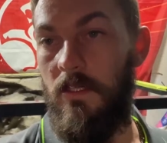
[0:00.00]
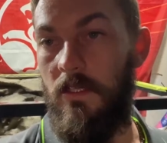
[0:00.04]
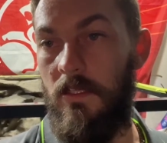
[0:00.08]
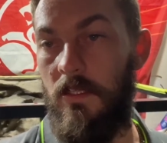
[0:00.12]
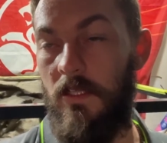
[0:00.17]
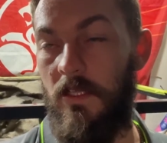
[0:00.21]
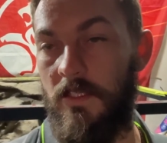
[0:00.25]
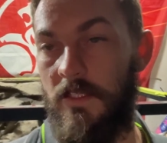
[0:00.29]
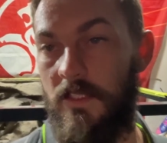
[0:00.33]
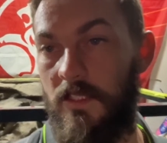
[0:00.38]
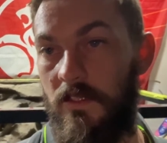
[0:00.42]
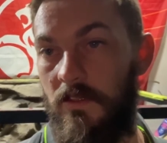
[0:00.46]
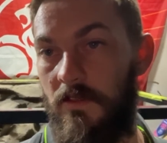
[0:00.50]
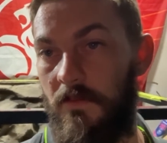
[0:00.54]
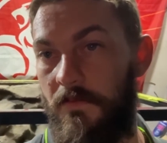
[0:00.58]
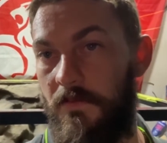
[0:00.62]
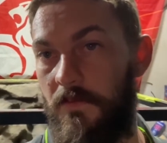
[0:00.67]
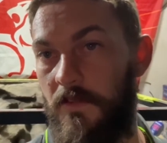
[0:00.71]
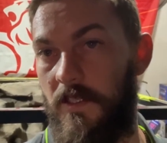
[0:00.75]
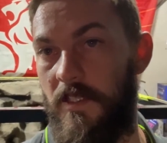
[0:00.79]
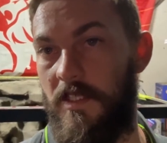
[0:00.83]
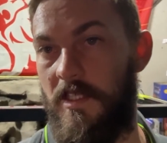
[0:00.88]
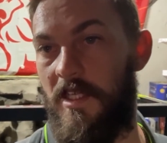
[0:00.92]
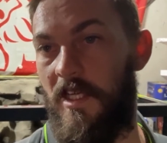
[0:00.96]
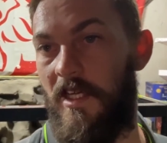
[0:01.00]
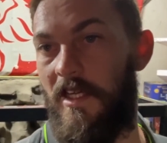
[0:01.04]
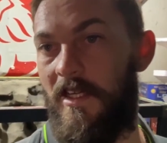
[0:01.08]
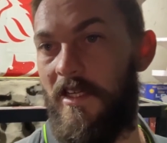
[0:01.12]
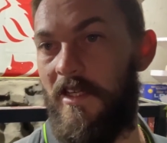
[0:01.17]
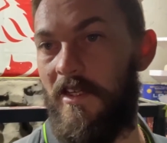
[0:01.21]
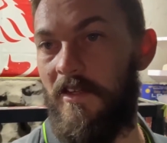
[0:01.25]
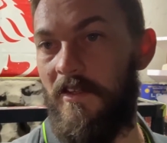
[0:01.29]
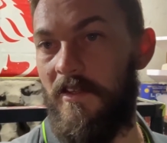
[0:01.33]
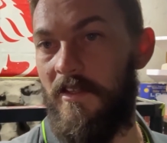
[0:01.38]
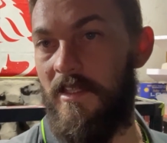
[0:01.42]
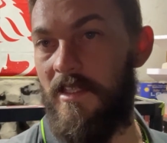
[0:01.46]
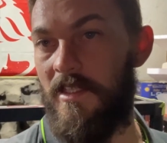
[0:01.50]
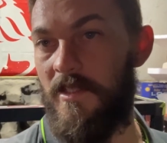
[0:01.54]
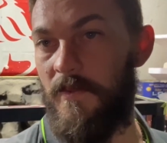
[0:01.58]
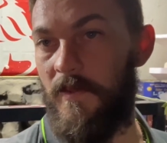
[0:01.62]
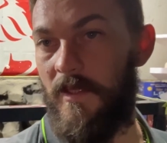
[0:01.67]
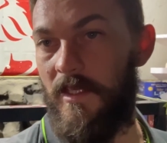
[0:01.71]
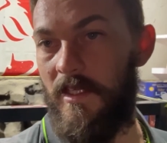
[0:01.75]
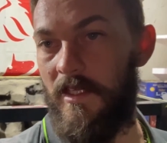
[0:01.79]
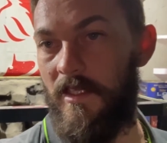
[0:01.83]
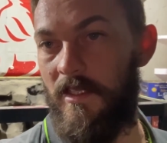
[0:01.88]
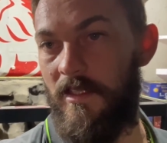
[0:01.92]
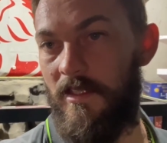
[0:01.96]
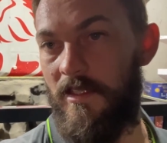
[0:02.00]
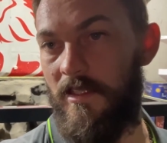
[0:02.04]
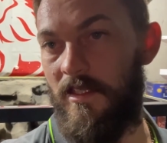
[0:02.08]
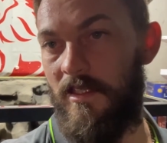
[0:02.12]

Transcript: Lost a lot of footage on this one.